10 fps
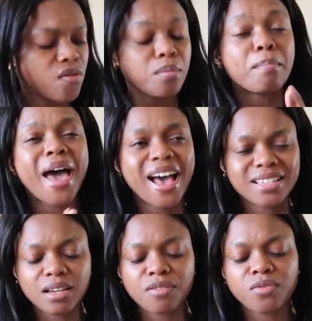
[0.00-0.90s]

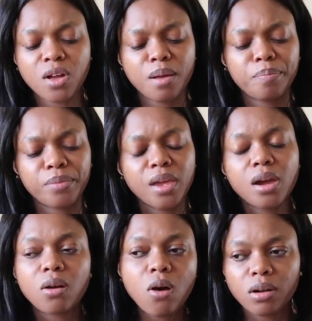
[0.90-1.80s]
mask from
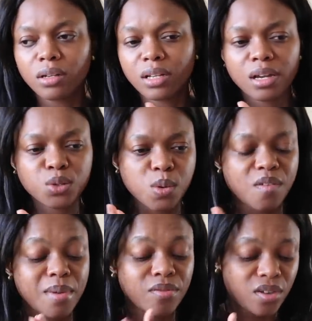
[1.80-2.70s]
Caudalie is one
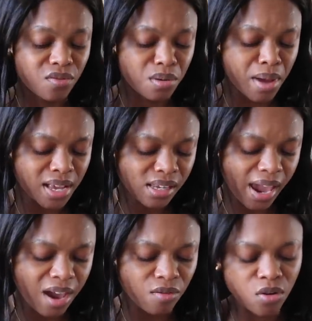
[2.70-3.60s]
of my favorite masks
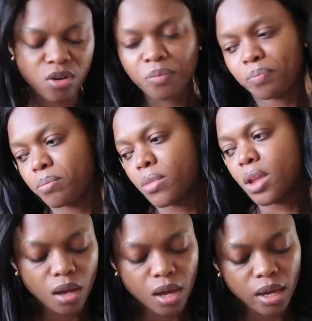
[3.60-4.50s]
ever.
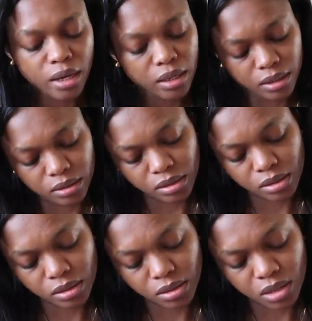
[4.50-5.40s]

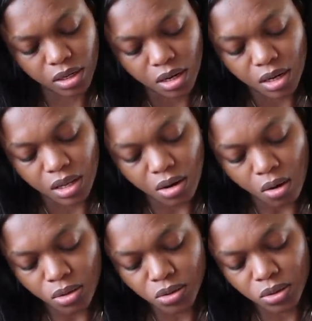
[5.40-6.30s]
And they
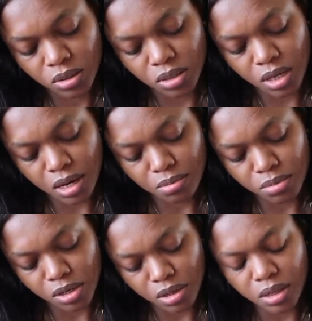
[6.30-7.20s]
also sent
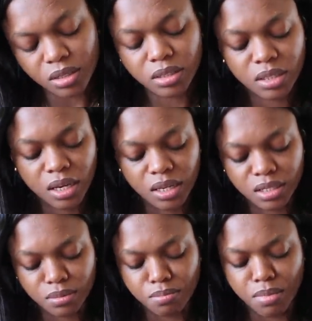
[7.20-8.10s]
me this
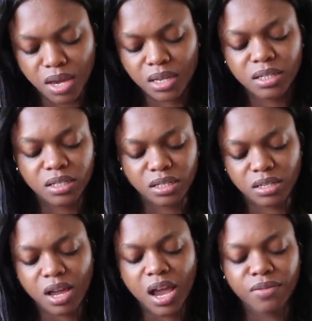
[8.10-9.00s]
Kiss
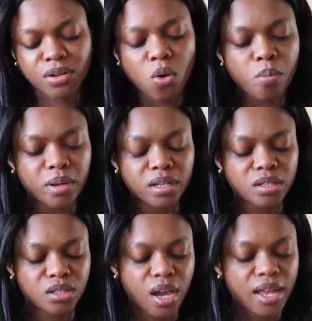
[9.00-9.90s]
Mix. I haven't opened
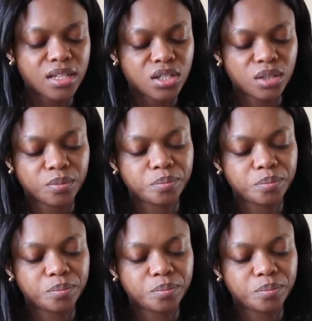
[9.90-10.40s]
this yet.